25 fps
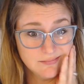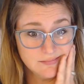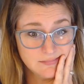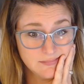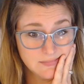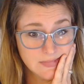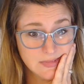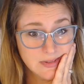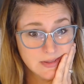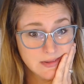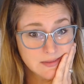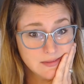
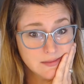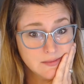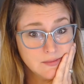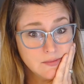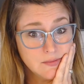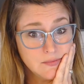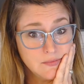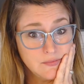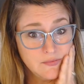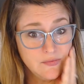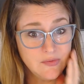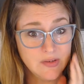You know,
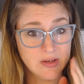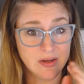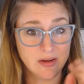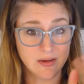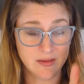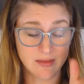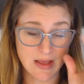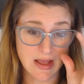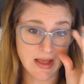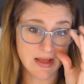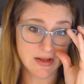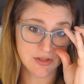figure
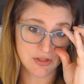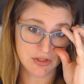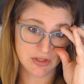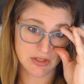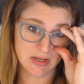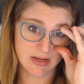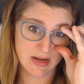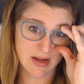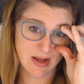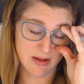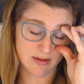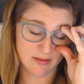that
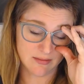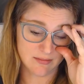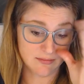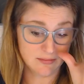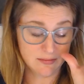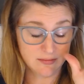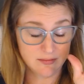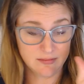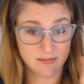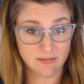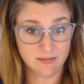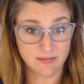shit out.
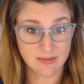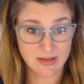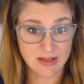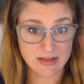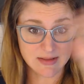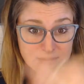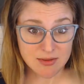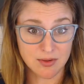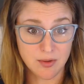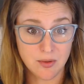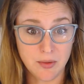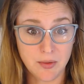
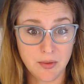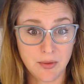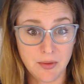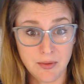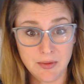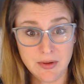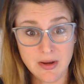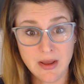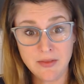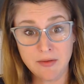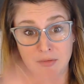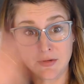That's a whole
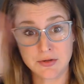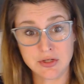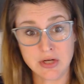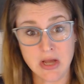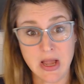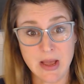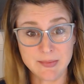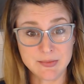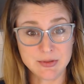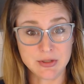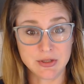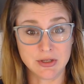nother
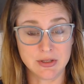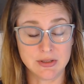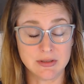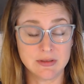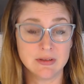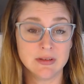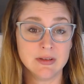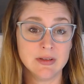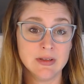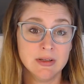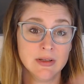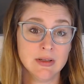
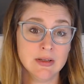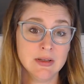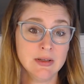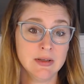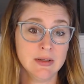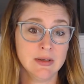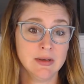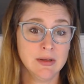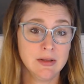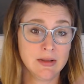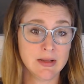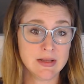chapter.
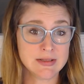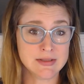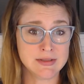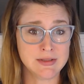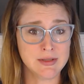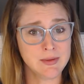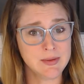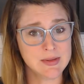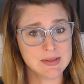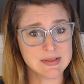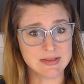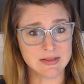Let's
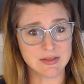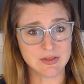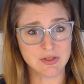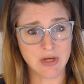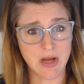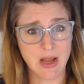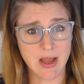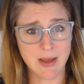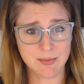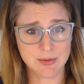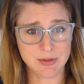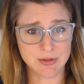do this in
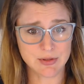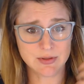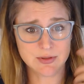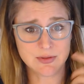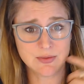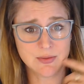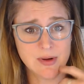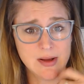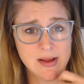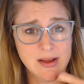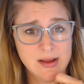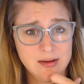chapters,
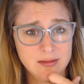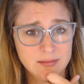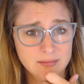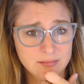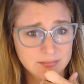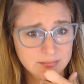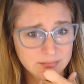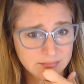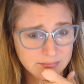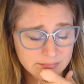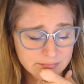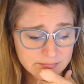right?
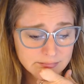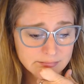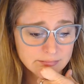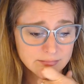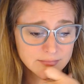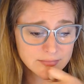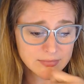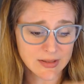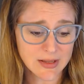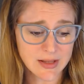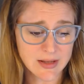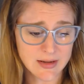
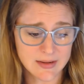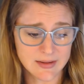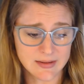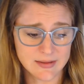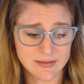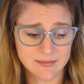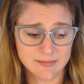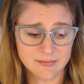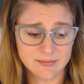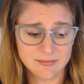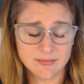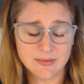
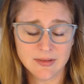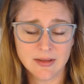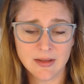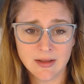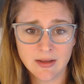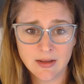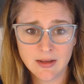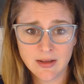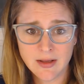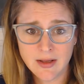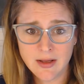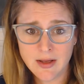Gotta
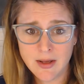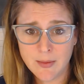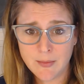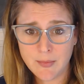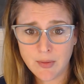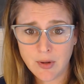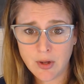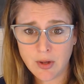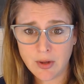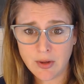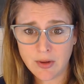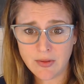
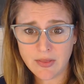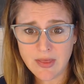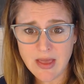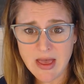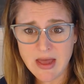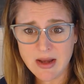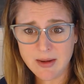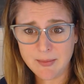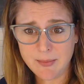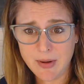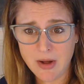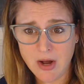pull
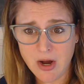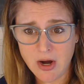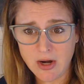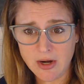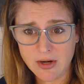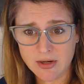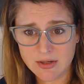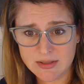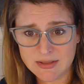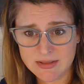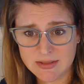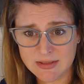that
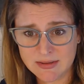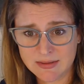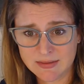apart.